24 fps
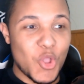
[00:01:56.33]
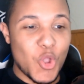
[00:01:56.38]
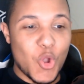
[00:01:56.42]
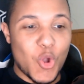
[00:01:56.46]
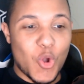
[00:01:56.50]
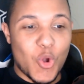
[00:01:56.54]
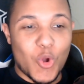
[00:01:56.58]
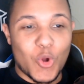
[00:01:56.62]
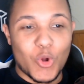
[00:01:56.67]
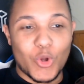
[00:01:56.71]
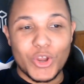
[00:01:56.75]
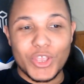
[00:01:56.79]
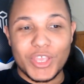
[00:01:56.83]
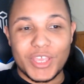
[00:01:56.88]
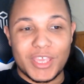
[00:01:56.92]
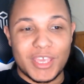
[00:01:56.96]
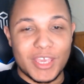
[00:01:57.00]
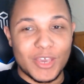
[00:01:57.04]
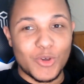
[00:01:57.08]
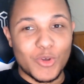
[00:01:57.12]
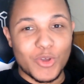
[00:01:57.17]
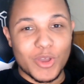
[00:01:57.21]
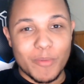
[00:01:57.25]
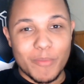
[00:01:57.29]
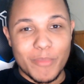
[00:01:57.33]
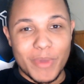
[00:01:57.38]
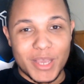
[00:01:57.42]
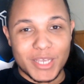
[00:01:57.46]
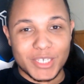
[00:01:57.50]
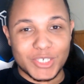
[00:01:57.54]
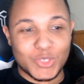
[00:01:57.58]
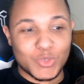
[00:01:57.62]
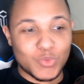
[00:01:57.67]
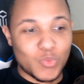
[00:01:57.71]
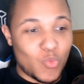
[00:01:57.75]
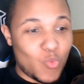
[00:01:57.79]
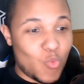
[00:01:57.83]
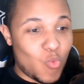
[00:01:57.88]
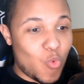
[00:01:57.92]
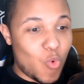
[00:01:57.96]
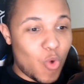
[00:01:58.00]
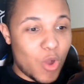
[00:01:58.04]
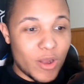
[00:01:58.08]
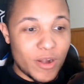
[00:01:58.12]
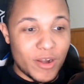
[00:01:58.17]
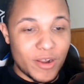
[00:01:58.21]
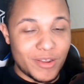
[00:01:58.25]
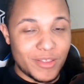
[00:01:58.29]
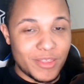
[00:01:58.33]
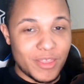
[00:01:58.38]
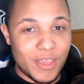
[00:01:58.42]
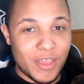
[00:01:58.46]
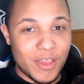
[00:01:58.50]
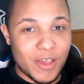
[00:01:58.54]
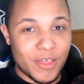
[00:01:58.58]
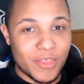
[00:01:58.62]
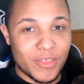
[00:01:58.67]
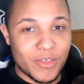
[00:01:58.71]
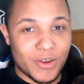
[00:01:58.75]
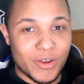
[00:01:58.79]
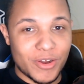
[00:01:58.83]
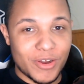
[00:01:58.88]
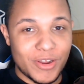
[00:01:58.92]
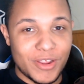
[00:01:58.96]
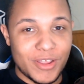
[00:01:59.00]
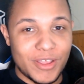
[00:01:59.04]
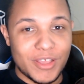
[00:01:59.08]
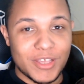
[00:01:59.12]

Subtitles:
or Gilgamesh, one or the other.